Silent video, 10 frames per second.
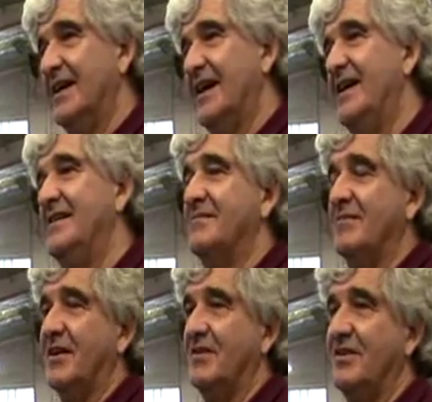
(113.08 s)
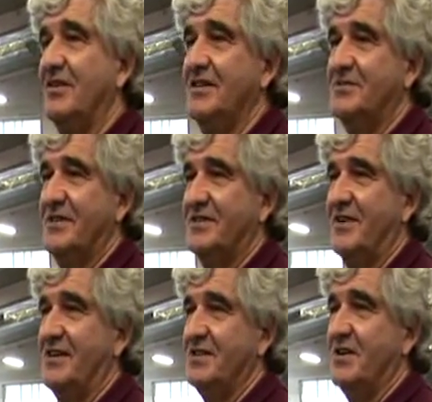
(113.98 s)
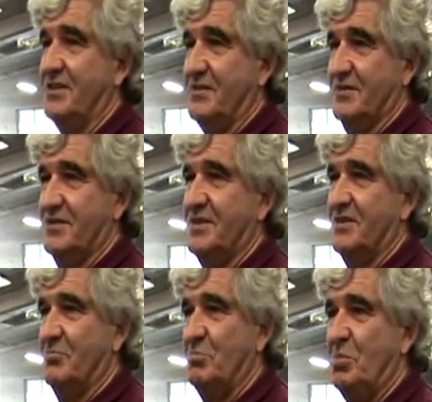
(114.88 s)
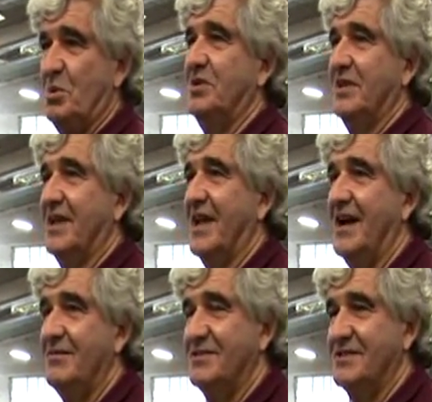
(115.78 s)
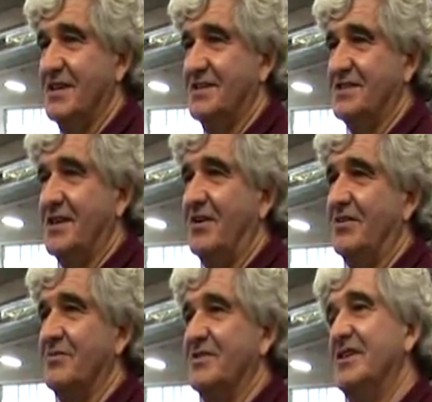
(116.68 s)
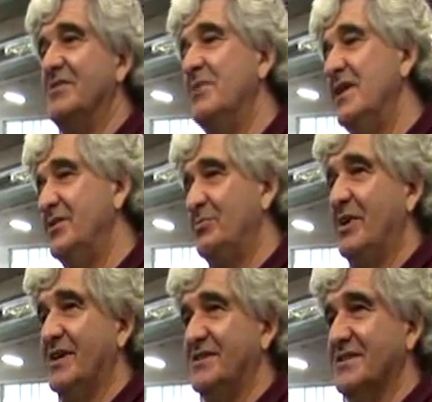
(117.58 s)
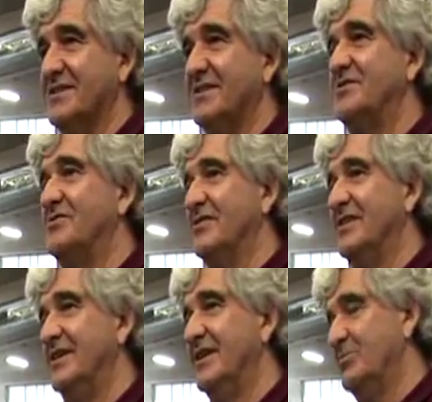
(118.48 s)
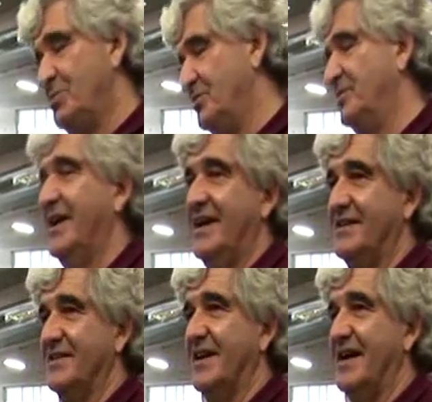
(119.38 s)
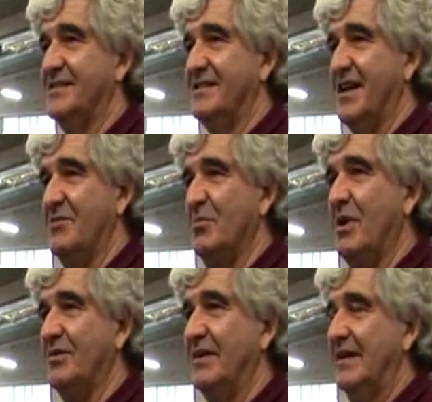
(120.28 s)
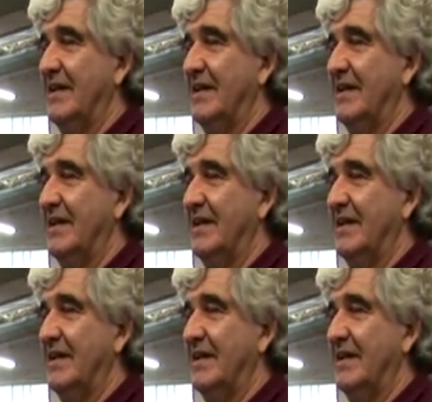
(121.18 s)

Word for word: And like a lot of these restorations, got to a certain point, the car was then sold, it was in a million pieces, literally pulled down to the last nut and bolt.